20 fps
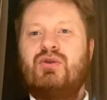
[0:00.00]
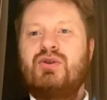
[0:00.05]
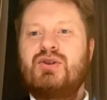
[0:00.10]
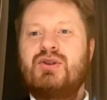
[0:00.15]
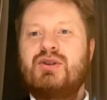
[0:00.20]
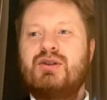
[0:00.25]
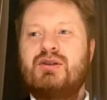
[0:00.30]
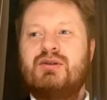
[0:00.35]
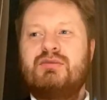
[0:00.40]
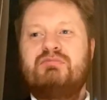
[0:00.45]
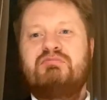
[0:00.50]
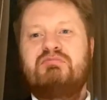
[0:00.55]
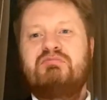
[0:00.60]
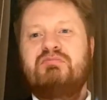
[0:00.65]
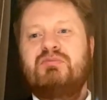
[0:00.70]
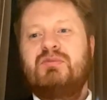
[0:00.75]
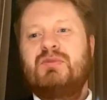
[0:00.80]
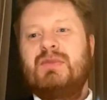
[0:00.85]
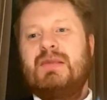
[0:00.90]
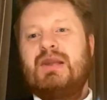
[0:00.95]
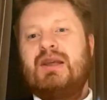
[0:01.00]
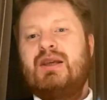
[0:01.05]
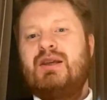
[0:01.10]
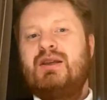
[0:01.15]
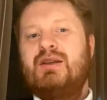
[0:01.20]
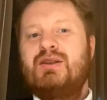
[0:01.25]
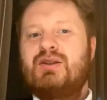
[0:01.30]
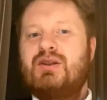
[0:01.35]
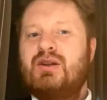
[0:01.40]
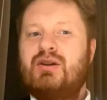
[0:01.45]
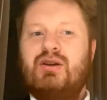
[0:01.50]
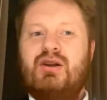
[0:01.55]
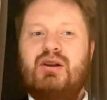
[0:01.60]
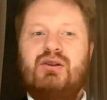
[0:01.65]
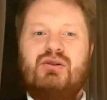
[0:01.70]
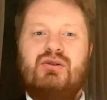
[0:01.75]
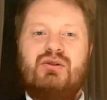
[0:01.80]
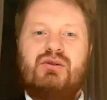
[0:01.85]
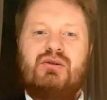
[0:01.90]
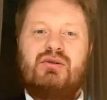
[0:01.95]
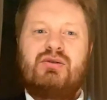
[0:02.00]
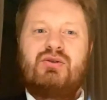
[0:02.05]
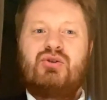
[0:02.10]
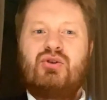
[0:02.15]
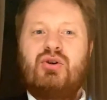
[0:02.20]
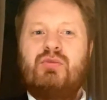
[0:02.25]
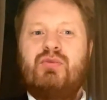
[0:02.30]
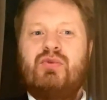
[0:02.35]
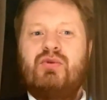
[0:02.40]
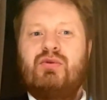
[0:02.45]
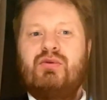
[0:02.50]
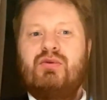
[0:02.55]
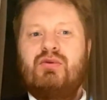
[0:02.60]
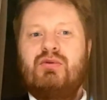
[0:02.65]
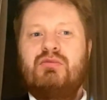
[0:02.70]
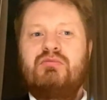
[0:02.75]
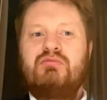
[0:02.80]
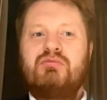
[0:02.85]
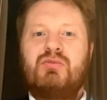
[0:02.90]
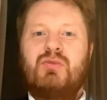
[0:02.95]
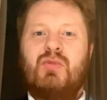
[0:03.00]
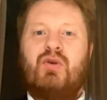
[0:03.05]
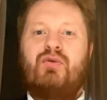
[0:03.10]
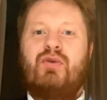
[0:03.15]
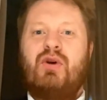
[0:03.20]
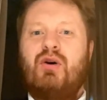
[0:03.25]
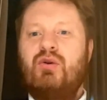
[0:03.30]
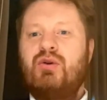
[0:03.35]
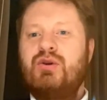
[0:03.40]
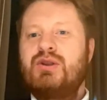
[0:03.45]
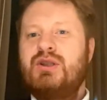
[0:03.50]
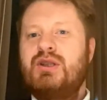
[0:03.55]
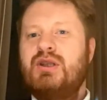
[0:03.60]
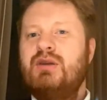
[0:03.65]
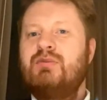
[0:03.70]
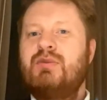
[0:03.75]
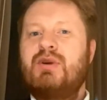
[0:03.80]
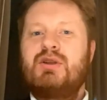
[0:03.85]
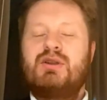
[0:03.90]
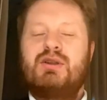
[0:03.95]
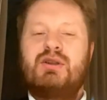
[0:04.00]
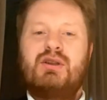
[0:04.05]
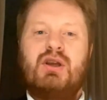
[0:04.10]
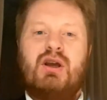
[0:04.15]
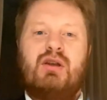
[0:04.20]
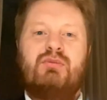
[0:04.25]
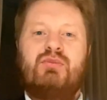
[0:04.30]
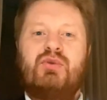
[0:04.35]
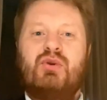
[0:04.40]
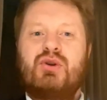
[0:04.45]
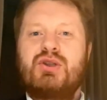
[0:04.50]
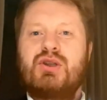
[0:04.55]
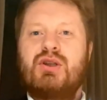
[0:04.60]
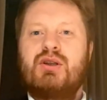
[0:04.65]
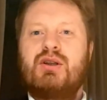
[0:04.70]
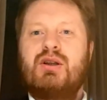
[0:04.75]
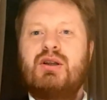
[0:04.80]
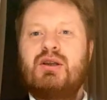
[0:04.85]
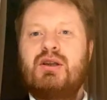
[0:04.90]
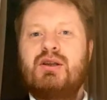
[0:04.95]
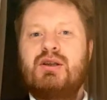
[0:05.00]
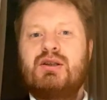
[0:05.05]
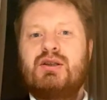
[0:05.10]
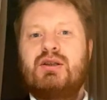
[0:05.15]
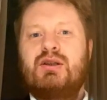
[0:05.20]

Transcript: course, it's a great job of our team and Jan personally,